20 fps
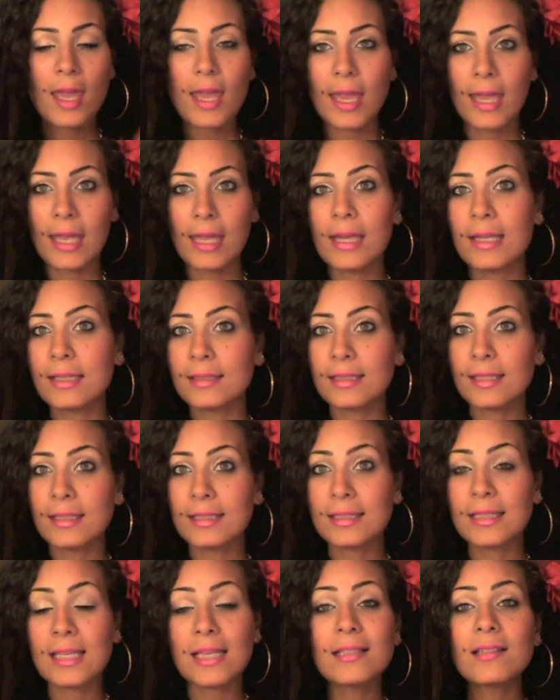and
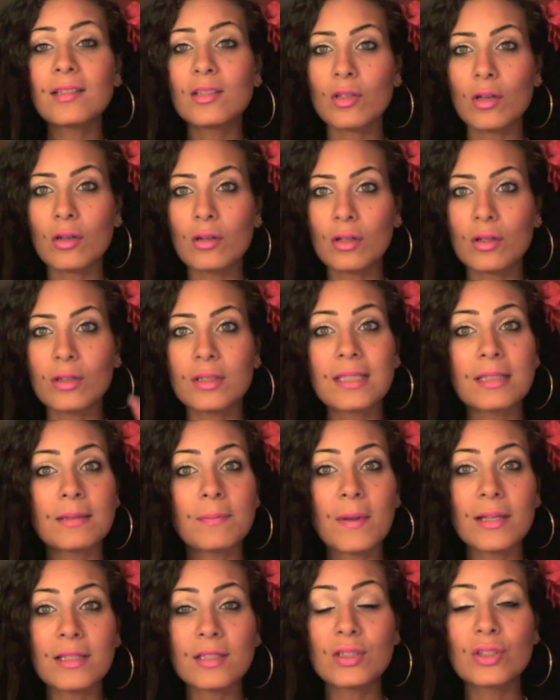it tastes so good
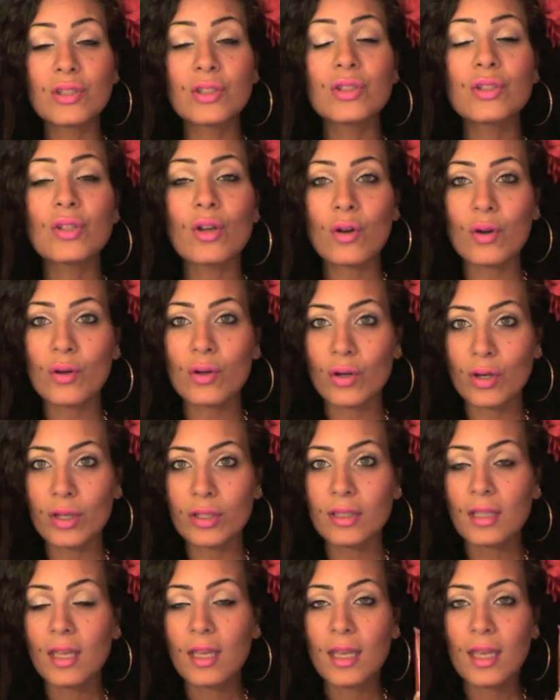smells so
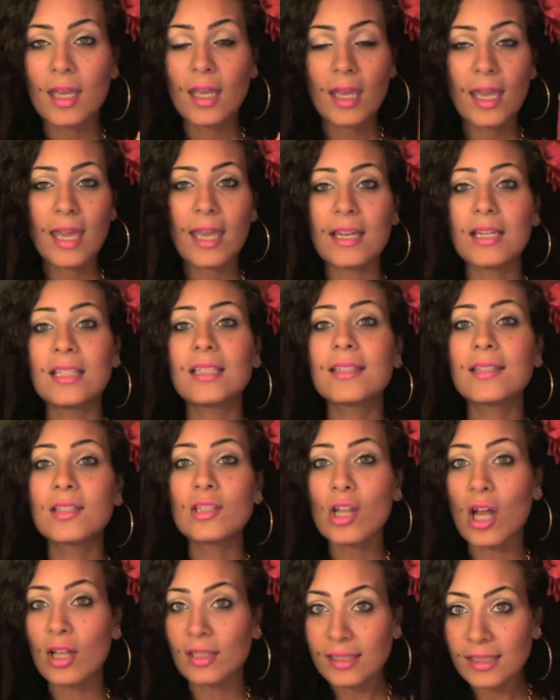good and it's
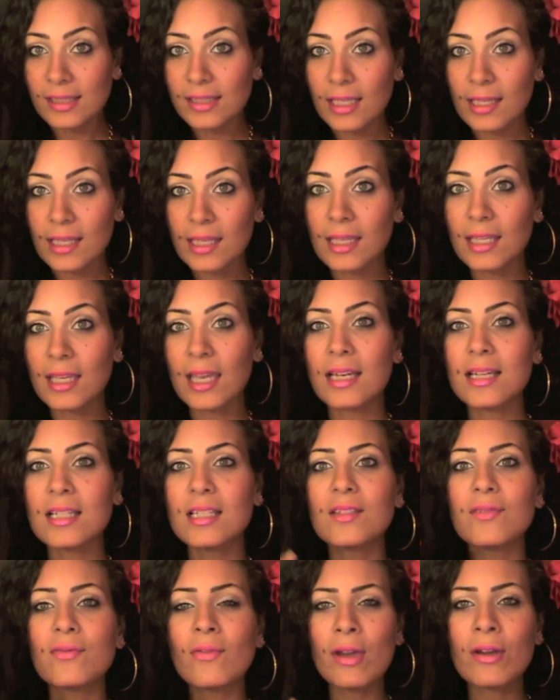not sticky and
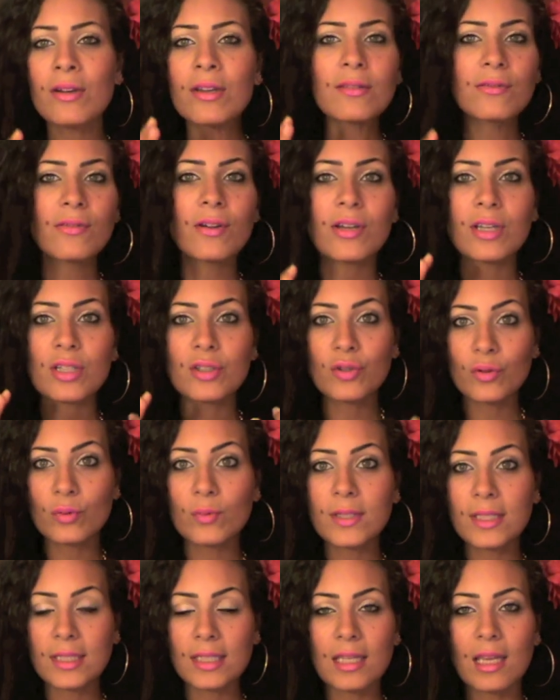it's very very
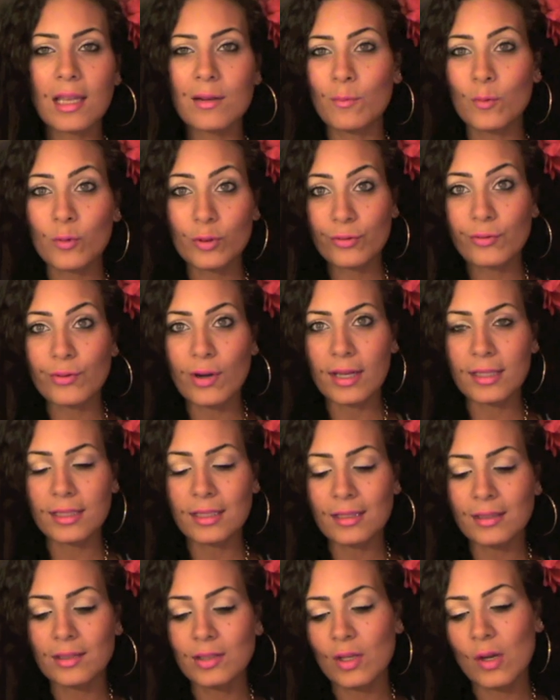juicy and
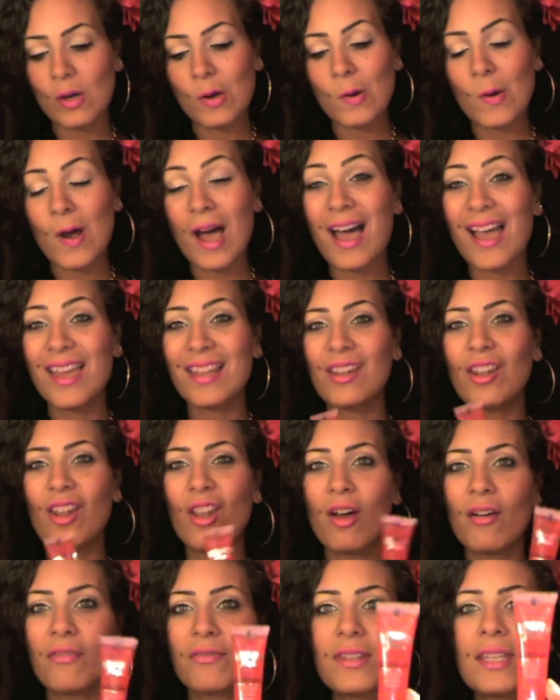moisturizing so I
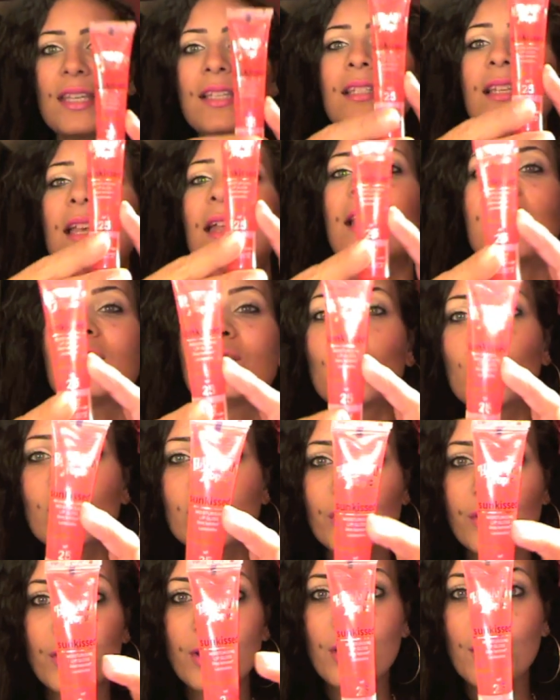love this and I
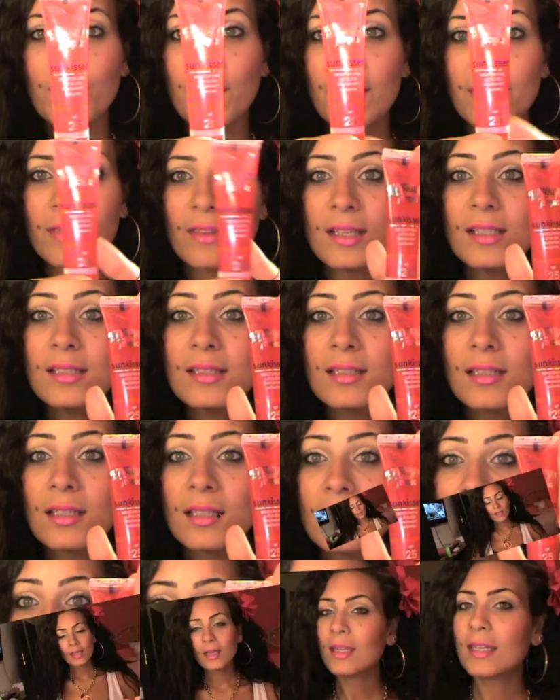totally recommend this
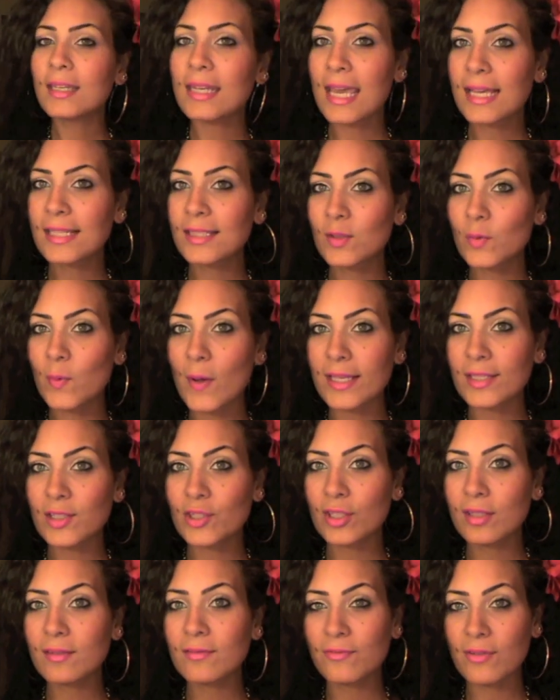next
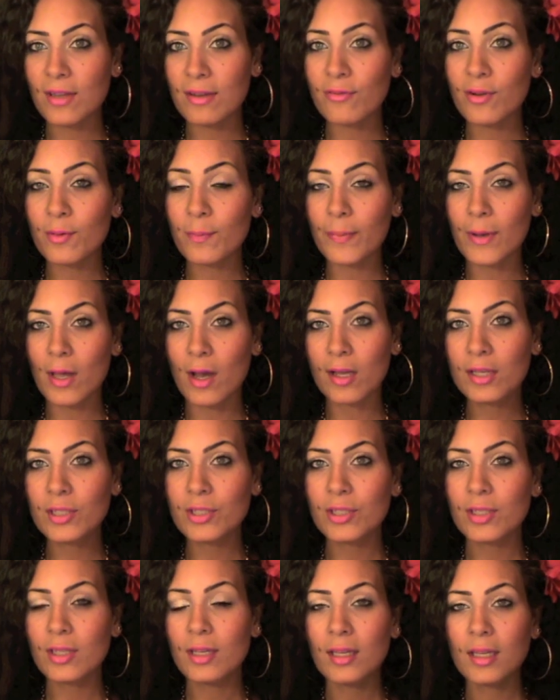question favorite
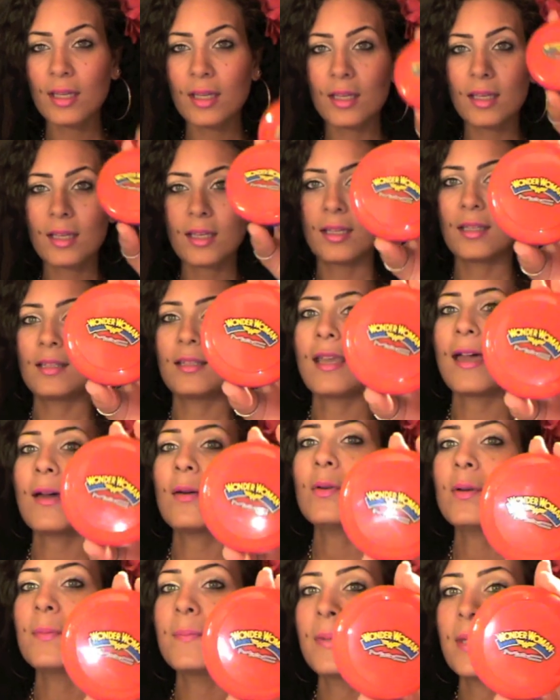blush
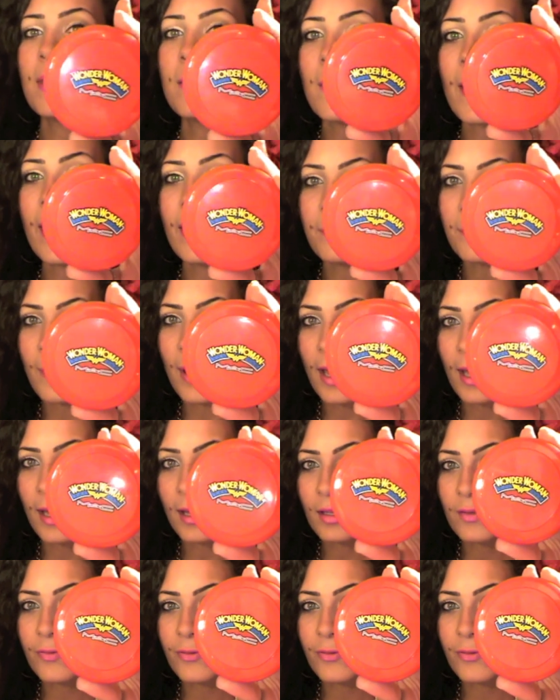that would be by MAC